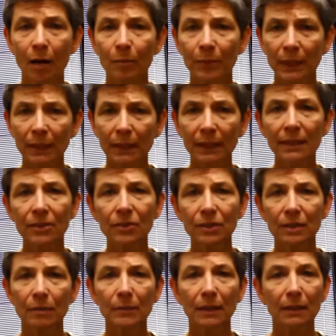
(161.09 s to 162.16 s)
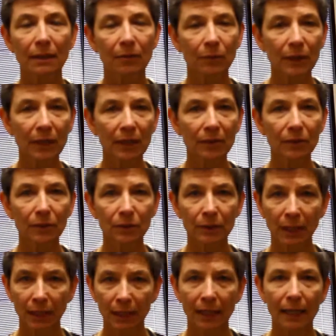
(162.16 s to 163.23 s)
but these are something that we can use
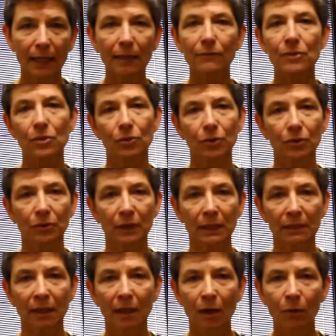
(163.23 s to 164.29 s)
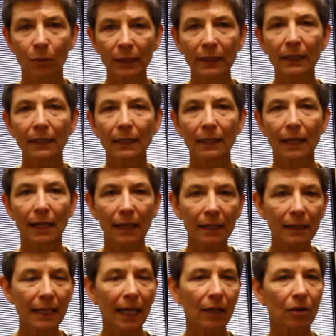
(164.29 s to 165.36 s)
ahead of surgeries. We can get ahead of
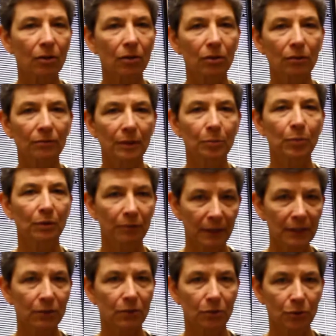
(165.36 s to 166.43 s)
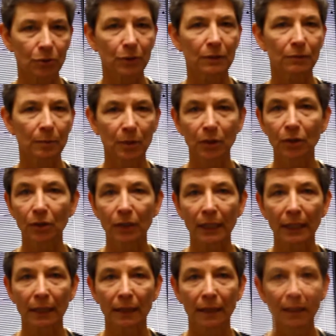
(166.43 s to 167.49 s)
that curve and prevent surgeries from
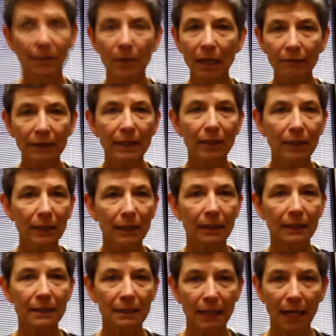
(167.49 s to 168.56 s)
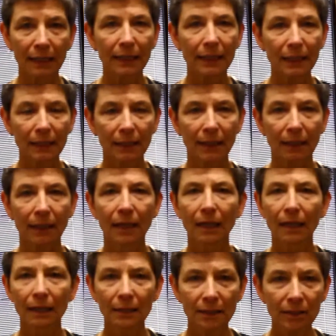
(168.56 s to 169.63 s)
occurring. If you have an area that's not healing,
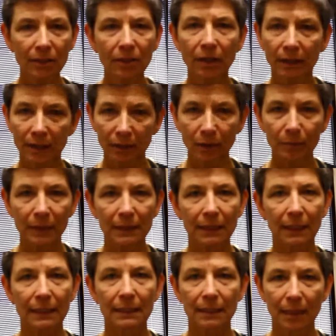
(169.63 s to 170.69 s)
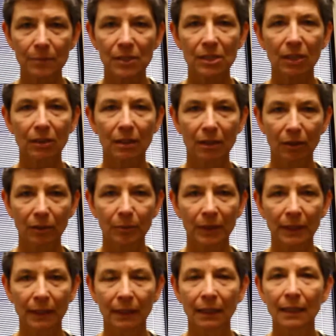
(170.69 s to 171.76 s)
consider therapies like stem cell
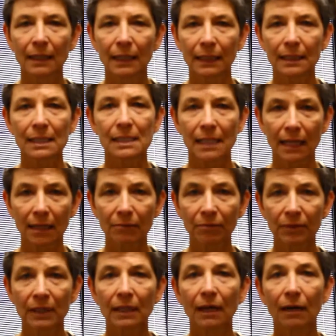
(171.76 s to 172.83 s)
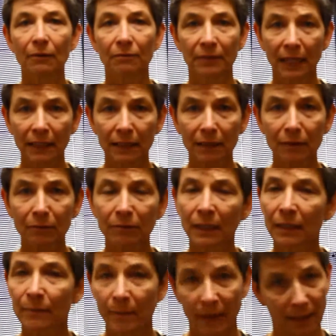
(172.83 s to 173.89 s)
therapy. It's safe, effective,
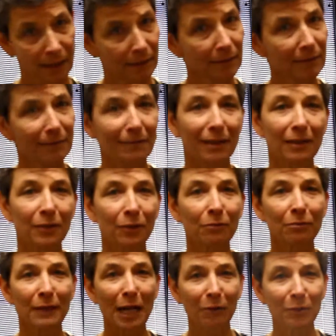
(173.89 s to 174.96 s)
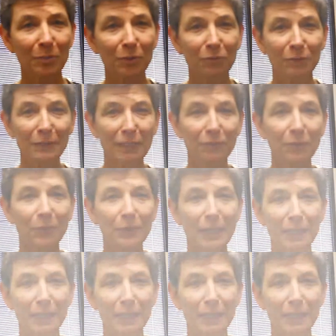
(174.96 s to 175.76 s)
and a little fat removal never hurt